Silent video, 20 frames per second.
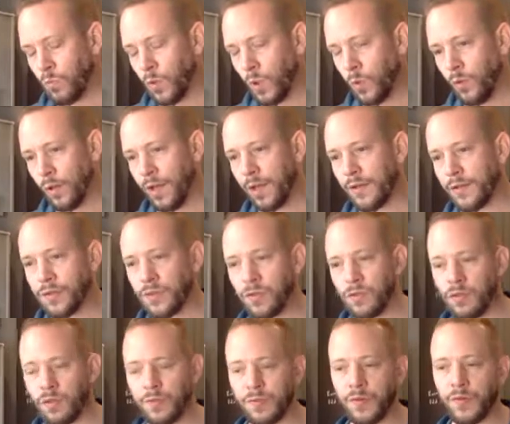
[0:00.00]
What else in
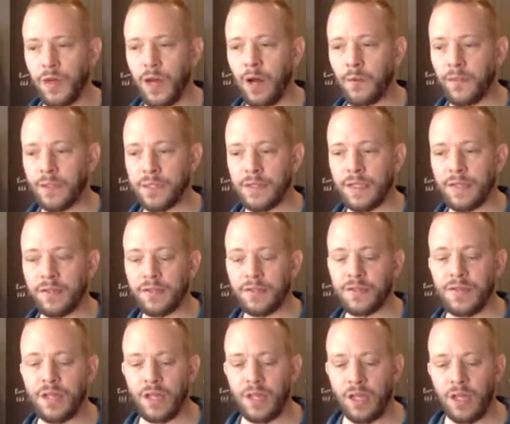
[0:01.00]
terms of common sense?
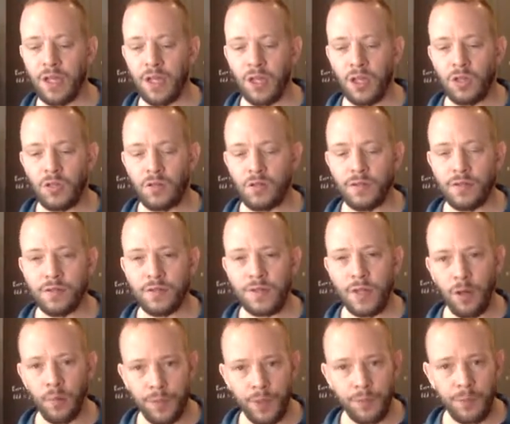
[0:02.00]

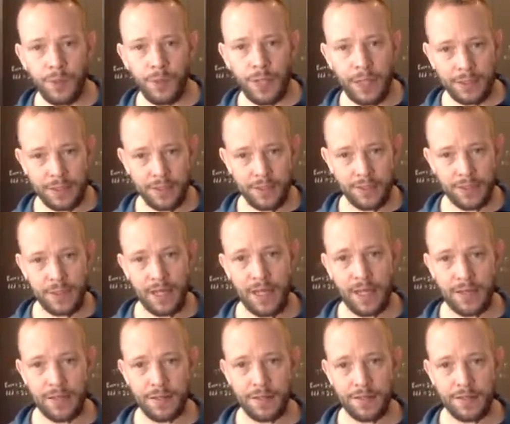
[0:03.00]
Tell people not to
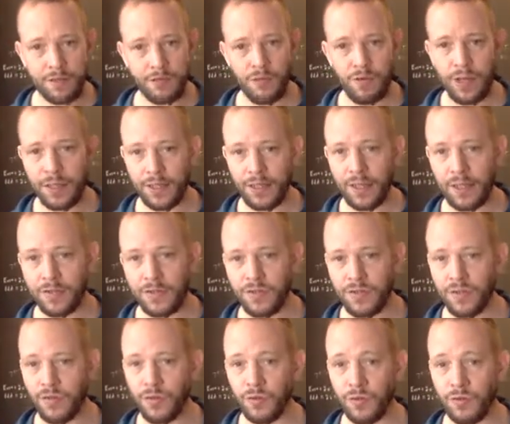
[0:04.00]
stand right
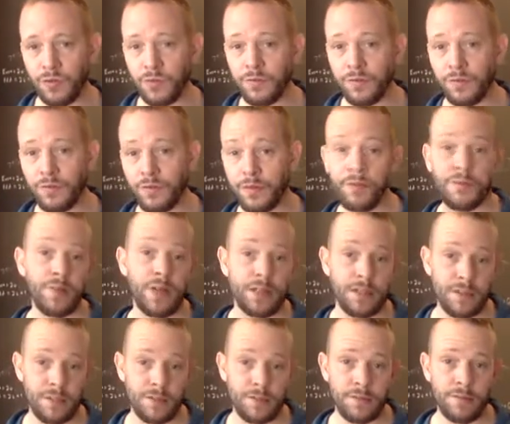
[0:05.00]
next to the
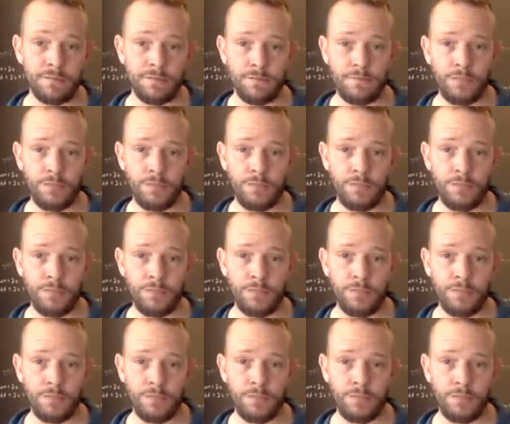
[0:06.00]
fences.